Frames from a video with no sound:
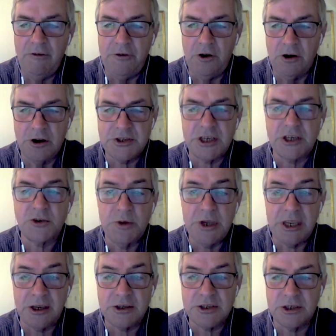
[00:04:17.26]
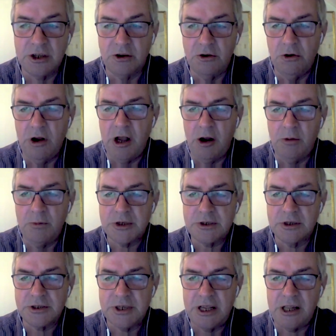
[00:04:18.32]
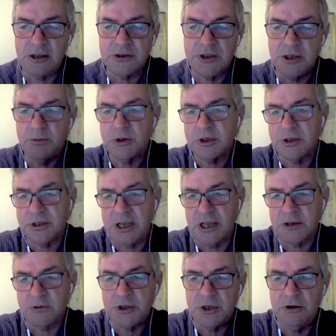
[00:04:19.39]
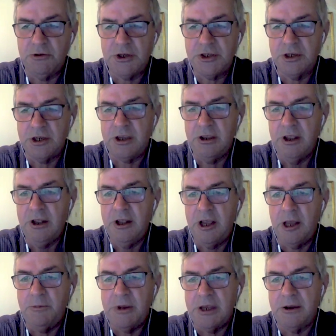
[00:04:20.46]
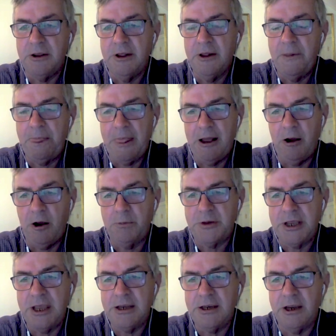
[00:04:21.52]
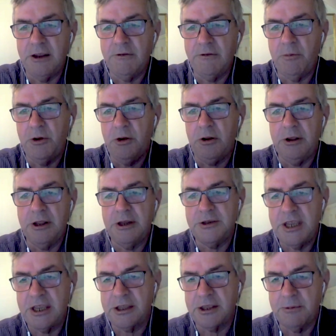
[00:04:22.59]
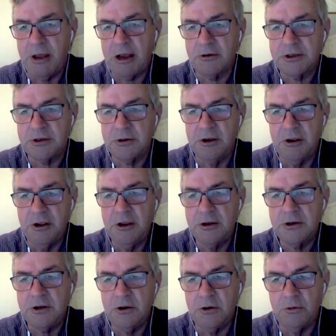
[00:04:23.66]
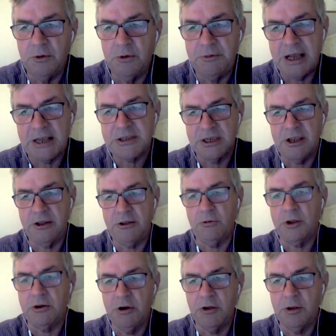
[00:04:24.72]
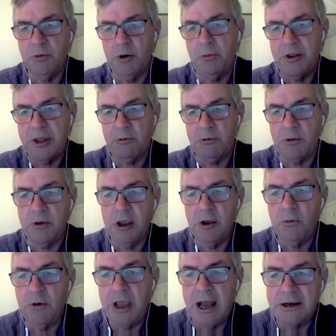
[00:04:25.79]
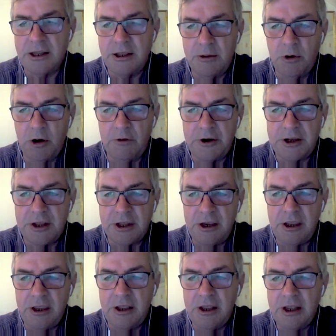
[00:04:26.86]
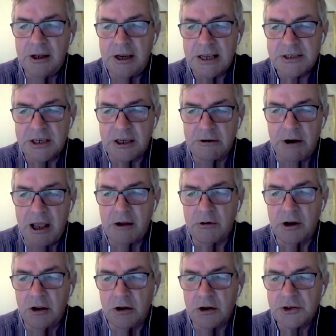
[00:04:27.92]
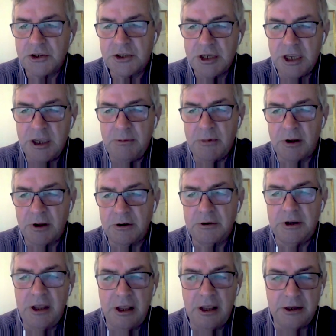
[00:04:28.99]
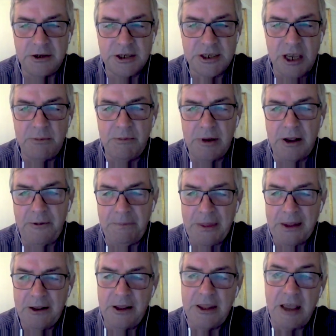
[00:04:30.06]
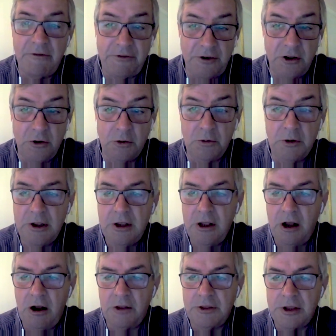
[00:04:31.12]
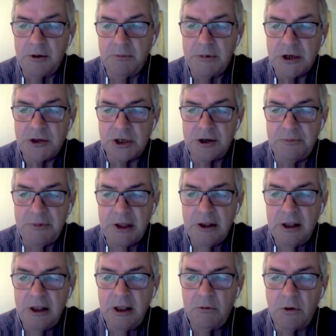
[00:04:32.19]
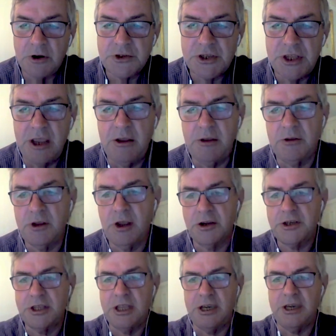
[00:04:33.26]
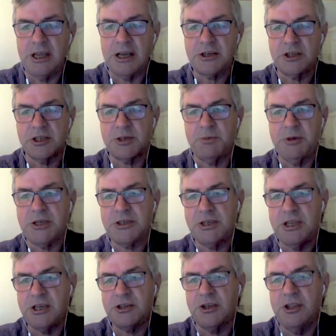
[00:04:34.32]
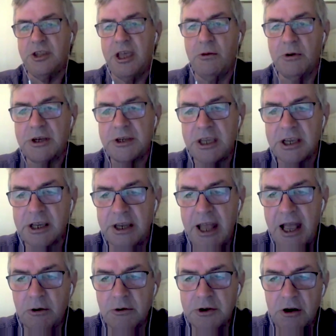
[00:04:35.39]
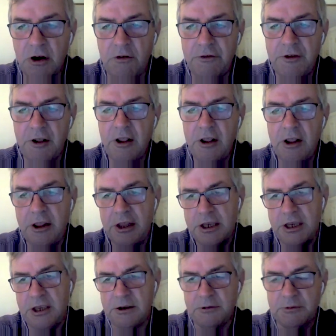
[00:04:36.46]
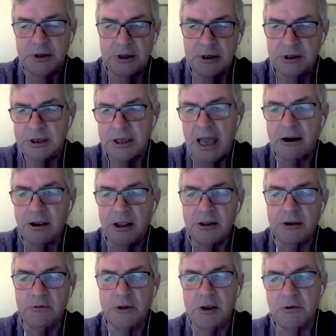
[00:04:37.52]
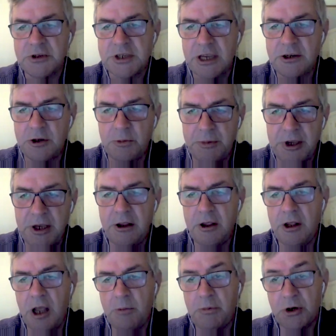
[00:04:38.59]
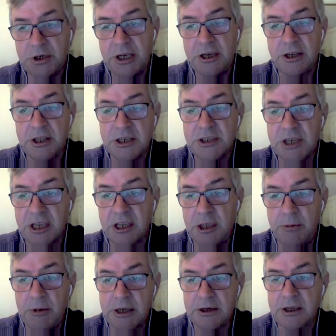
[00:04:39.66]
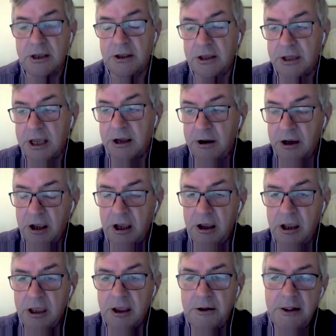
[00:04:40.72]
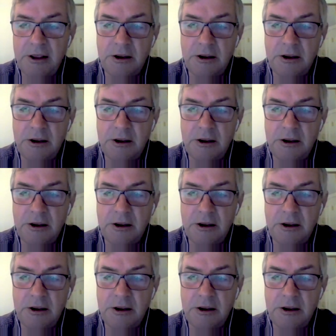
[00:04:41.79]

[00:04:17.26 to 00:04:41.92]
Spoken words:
for 6 weeks to grow our muscle cells, those muscle cells which originally had been obtained in Liverpool, and taken out to NASA, and we grew them up, and then we handed them over to the NASA ground launch team in December, and they flew on the mission. Once they got to the International Space Station, they were taken out of the carrier that they were sent with him and put into this incubator. And a